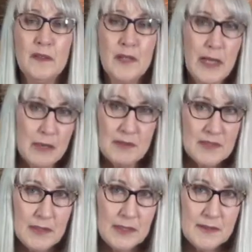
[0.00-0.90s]
day I was
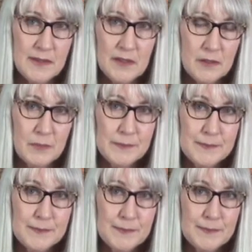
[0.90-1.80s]
in ICU
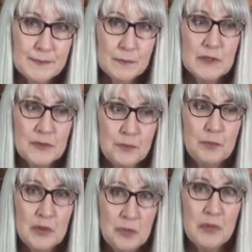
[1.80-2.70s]

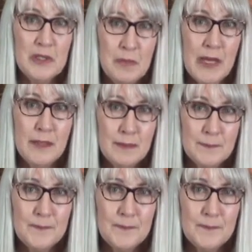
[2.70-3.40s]
was pretty bad.